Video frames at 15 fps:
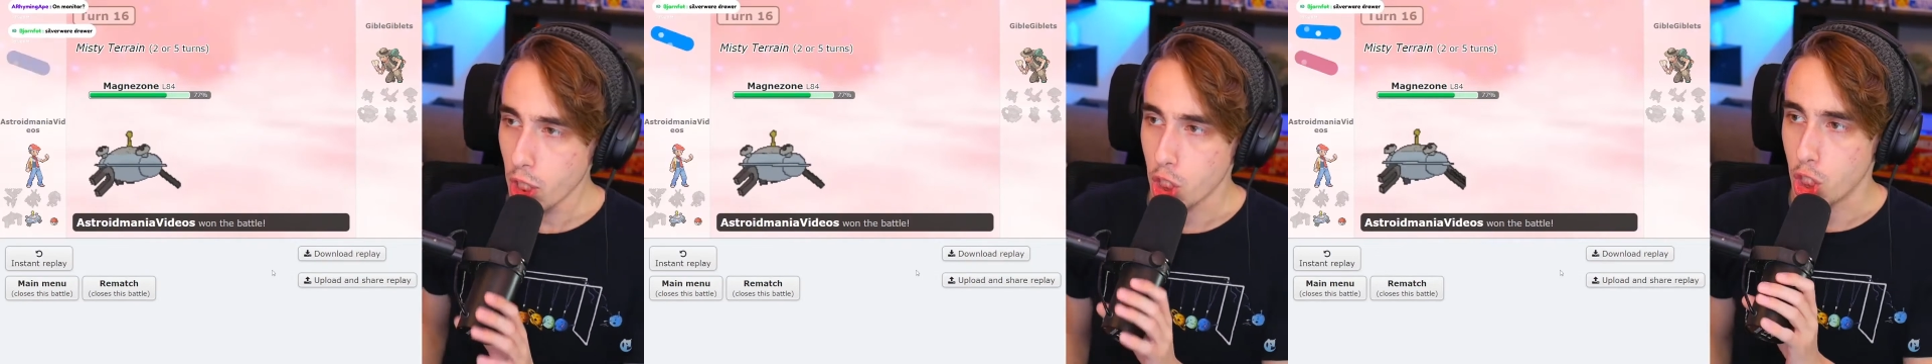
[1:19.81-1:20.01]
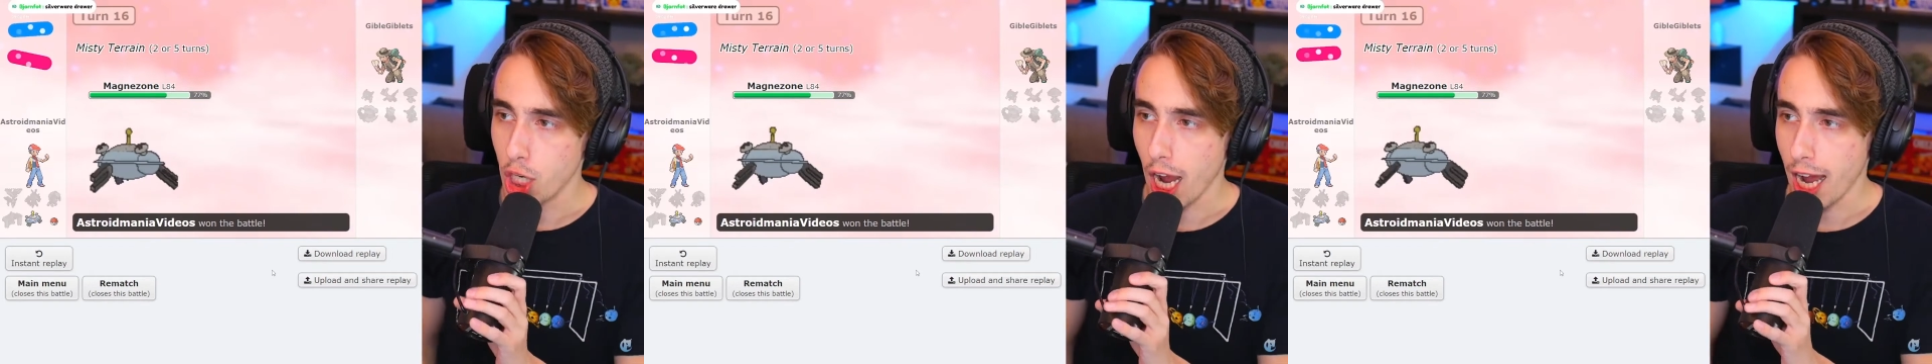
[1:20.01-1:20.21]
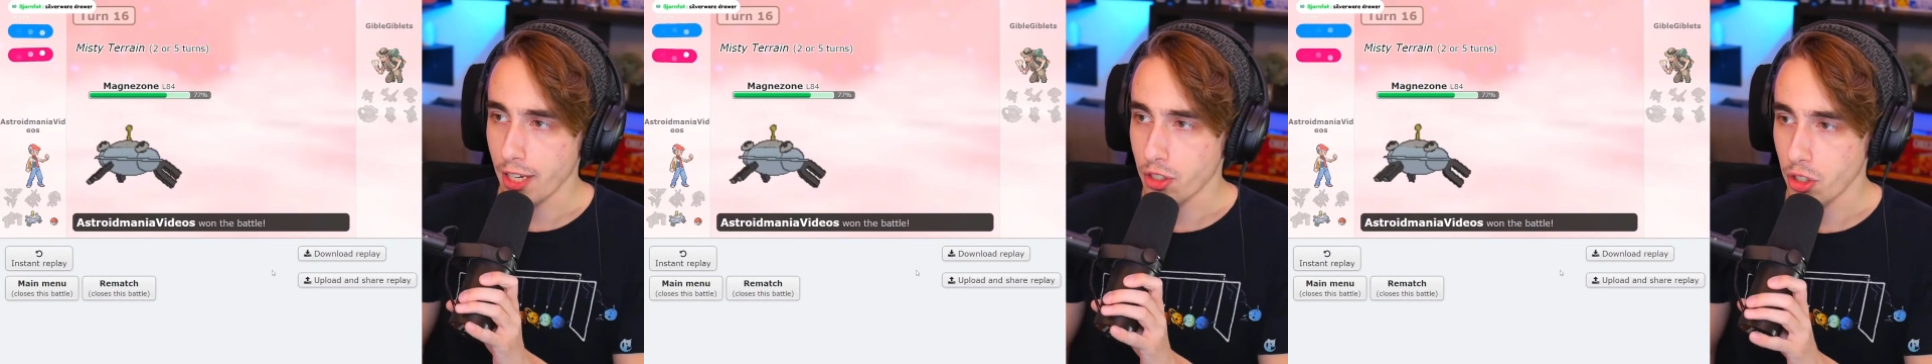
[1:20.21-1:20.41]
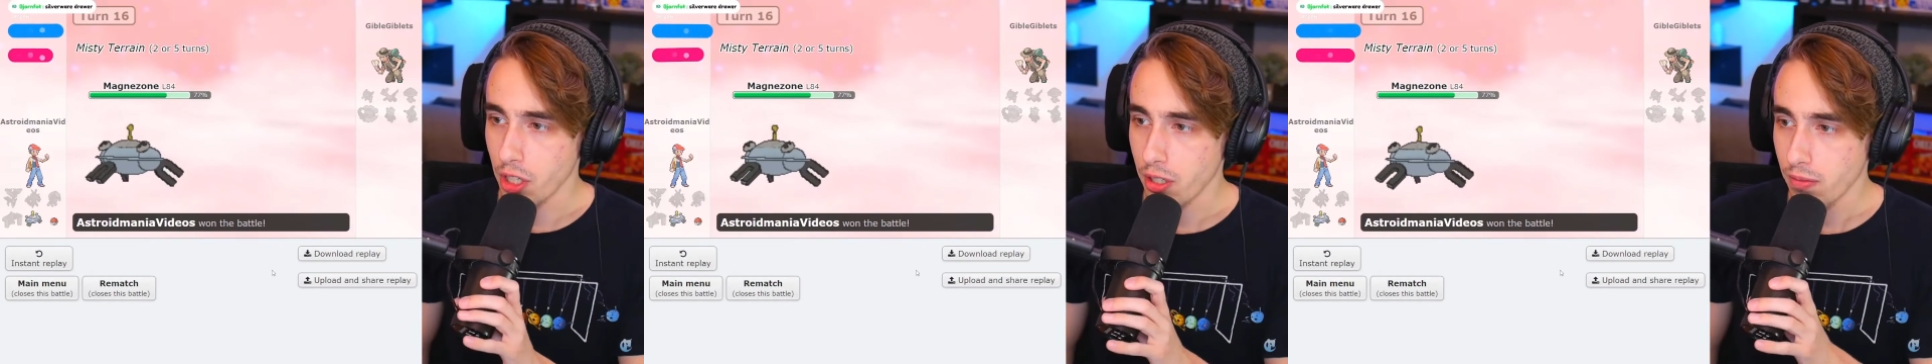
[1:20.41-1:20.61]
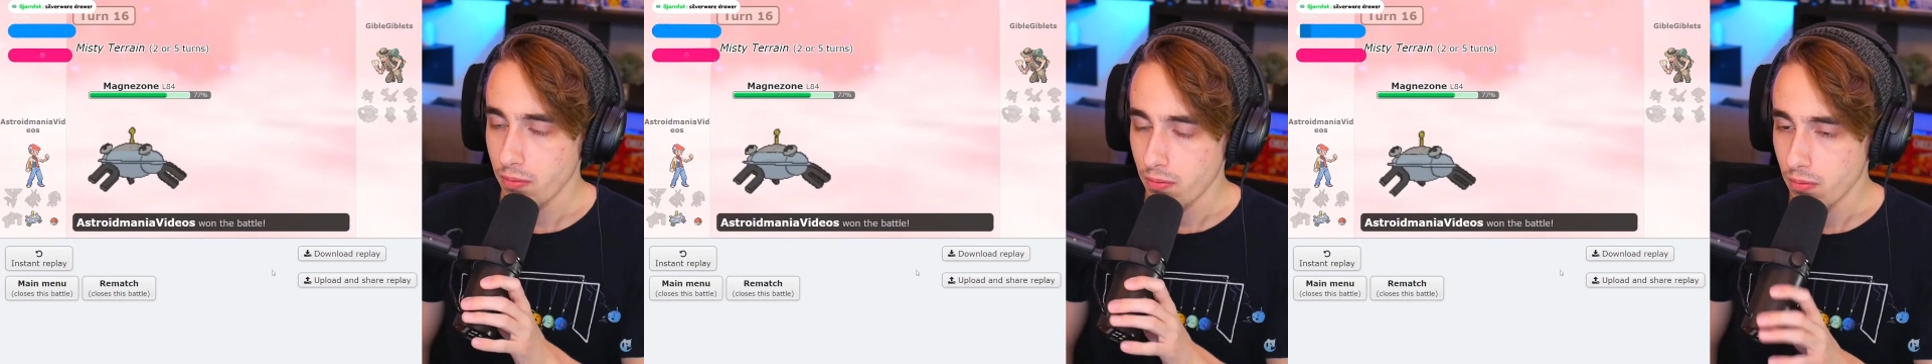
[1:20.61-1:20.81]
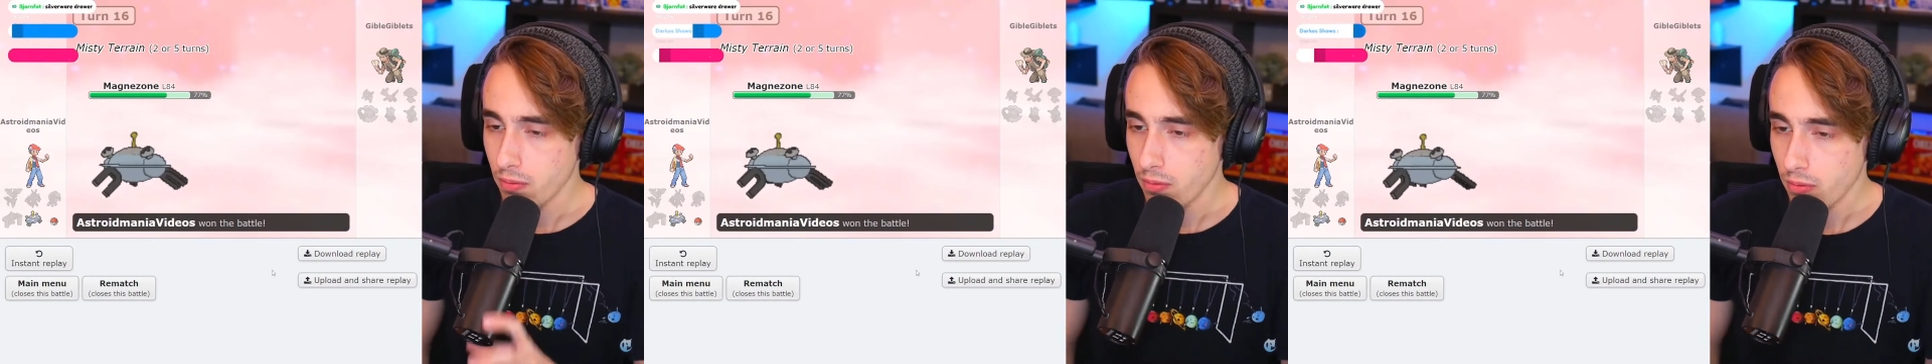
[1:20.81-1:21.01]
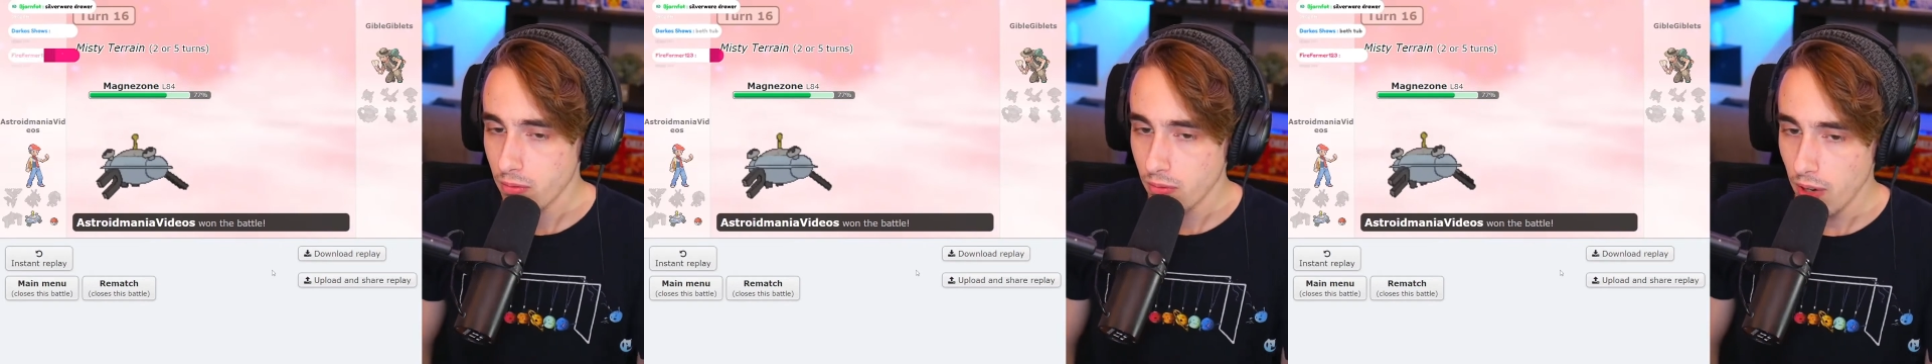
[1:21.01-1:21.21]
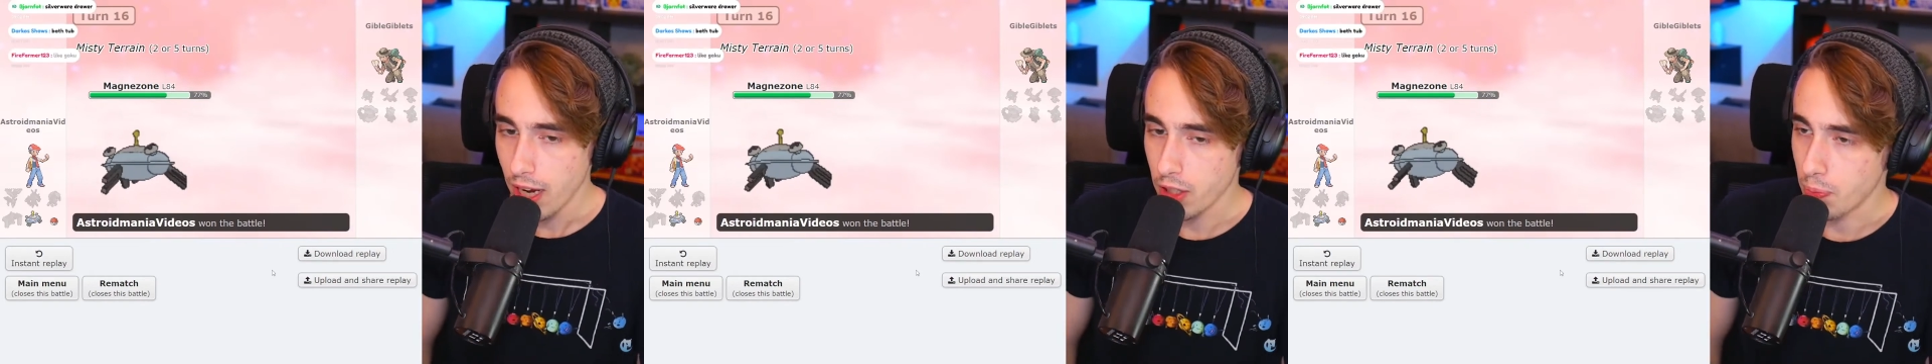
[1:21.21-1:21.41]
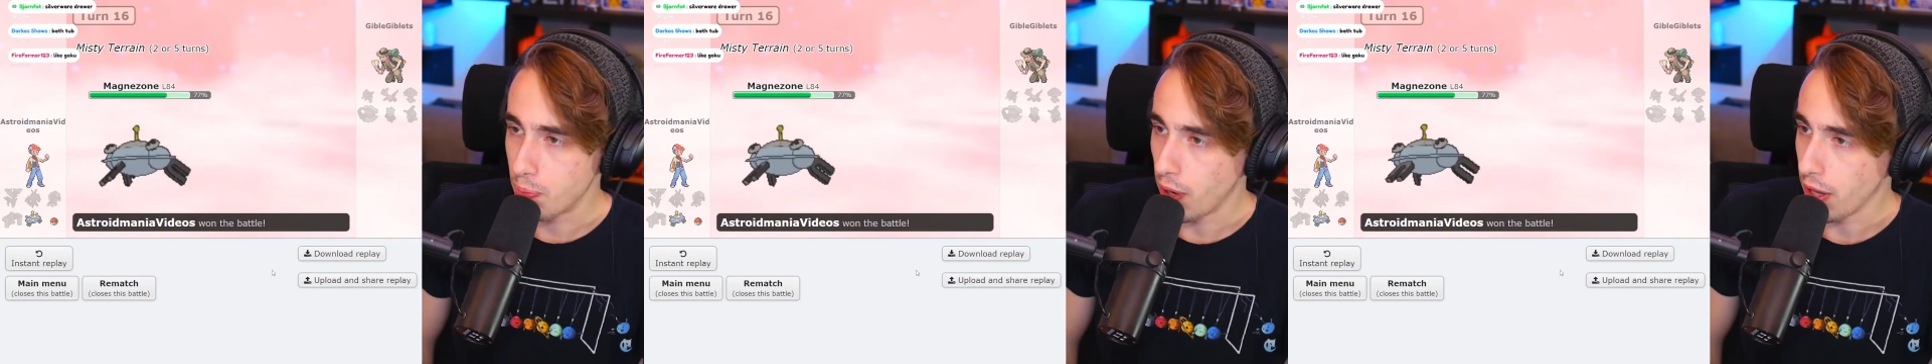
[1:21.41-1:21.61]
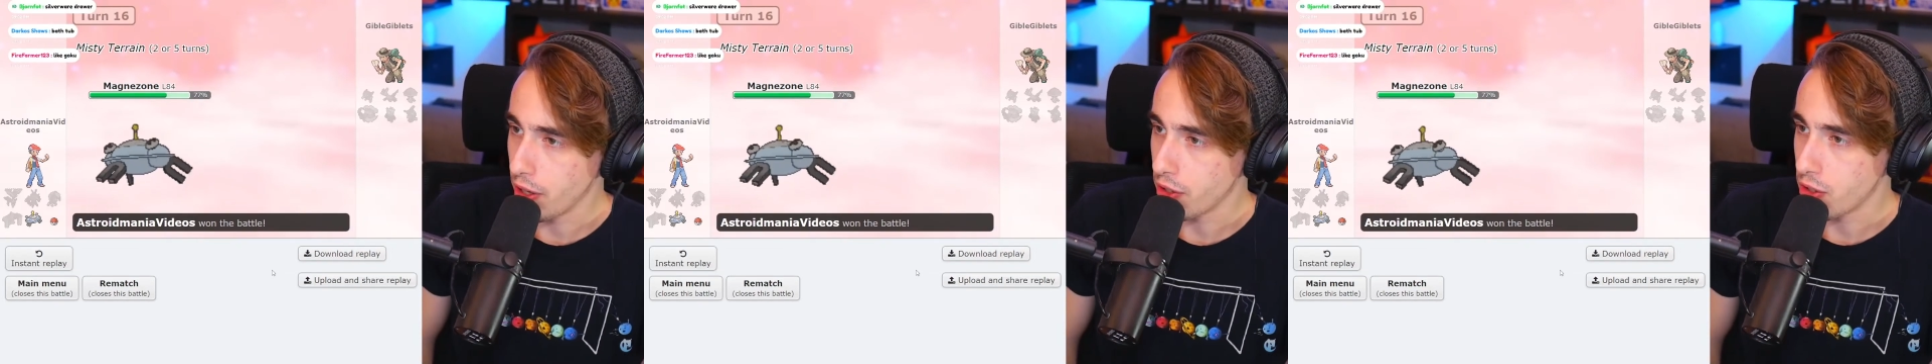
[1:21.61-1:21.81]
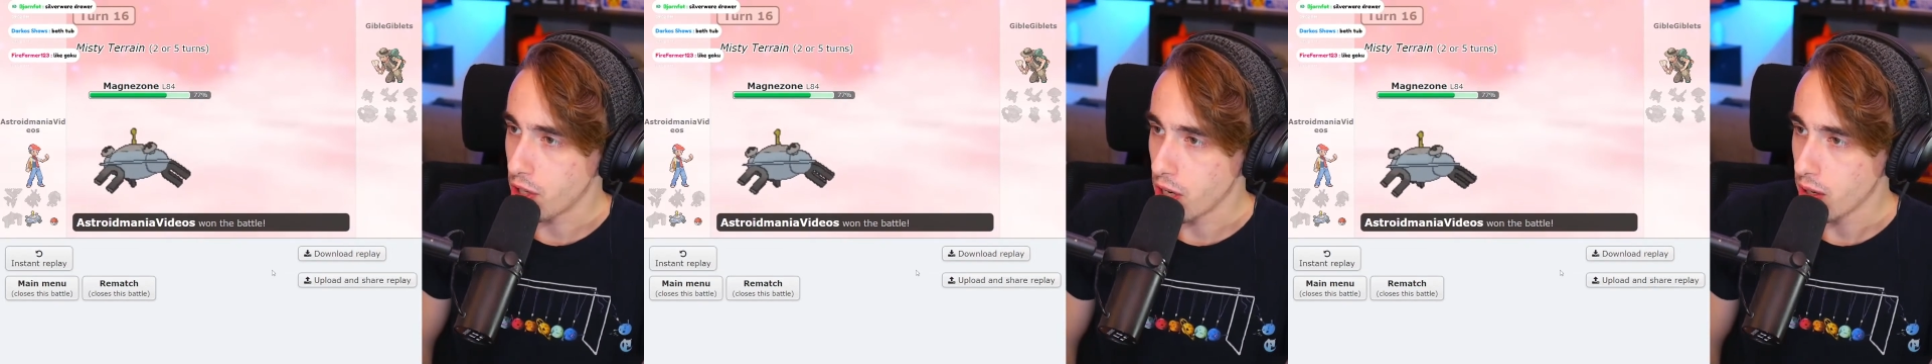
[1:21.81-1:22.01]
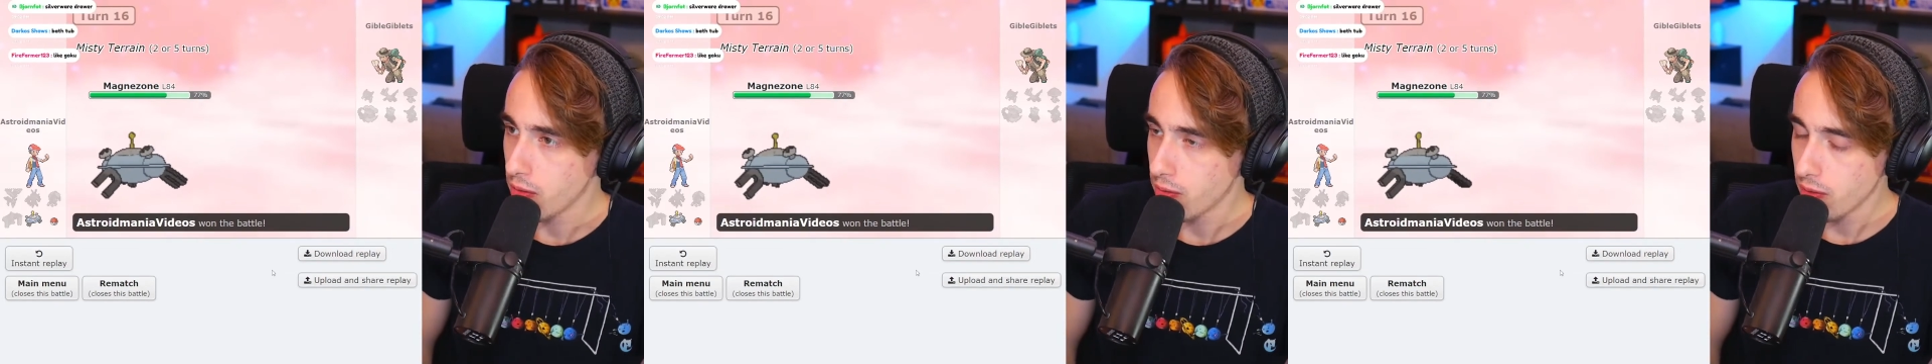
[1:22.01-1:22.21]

jostling, as brothers do.